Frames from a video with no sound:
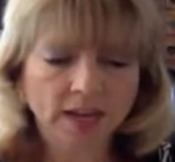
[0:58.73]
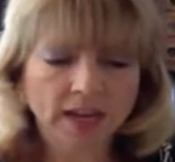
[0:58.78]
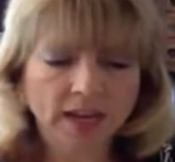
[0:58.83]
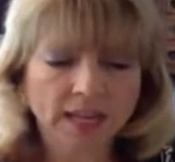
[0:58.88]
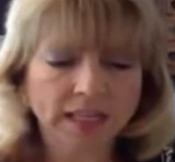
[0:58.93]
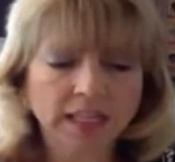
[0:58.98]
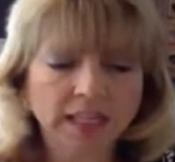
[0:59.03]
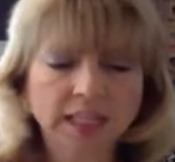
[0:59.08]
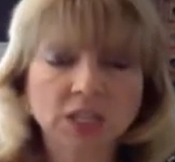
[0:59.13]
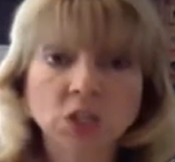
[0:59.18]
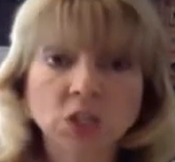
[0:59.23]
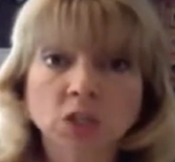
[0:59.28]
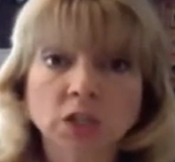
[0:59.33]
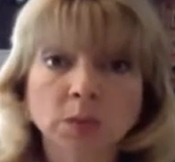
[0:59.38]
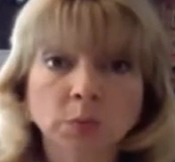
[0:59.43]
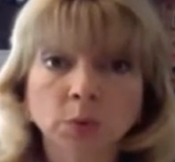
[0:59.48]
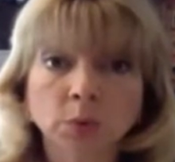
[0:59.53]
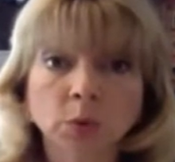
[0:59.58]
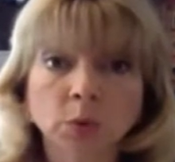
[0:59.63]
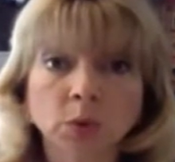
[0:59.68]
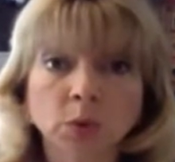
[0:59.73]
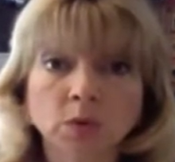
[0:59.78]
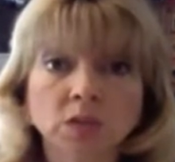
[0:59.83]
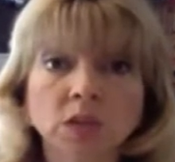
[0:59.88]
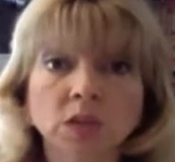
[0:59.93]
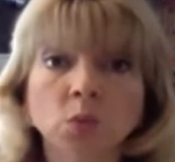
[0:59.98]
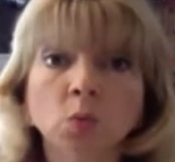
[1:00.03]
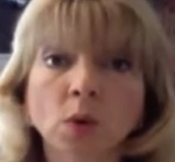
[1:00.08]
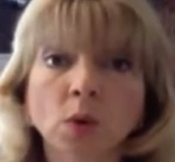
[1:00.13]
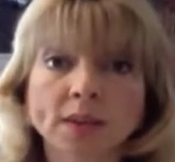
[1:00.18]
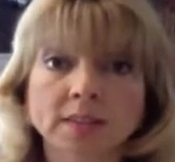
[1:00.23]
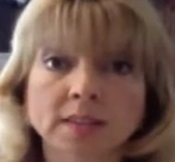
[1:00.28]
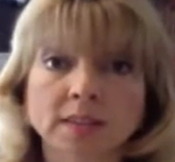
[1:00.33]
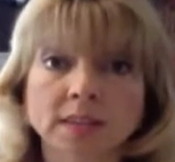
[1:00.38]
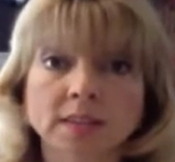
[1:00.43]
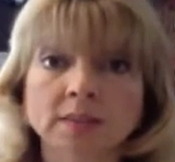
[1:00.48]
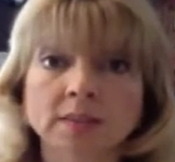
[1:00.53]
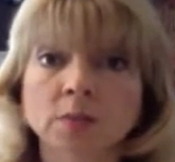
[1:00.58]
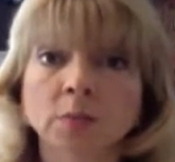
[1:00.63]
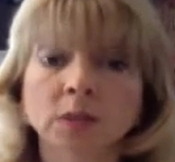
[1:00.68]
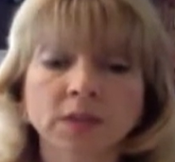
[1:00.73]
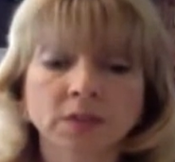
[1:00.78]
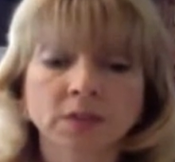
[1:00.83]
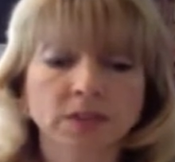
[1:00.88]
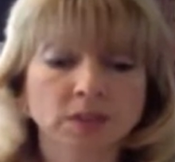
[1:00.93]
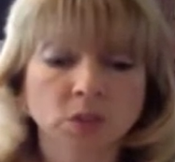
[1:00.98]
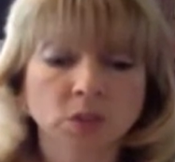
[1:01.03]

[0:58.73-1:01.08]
At least she proved he wasn't as oblivious